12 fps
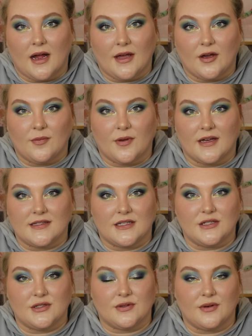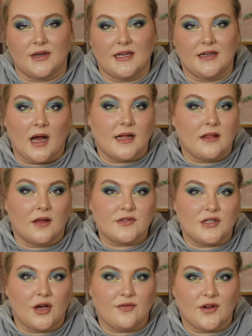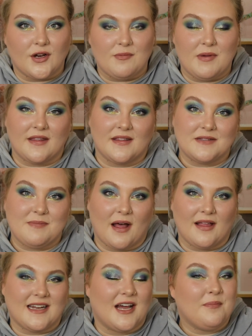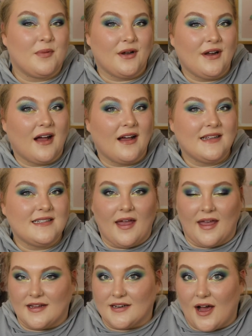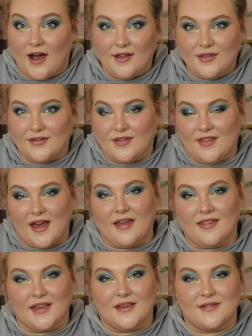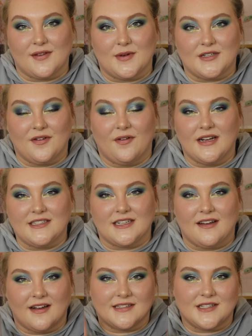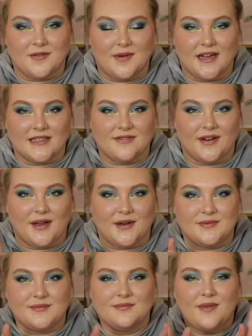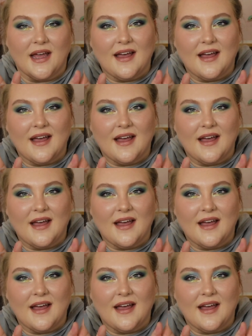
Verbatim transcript: I hope you guys enjoyed. I'd love to know if you're gonna pick this palette up or not. And other than that, thank you so much for watching. I'll see you in my next video. Bye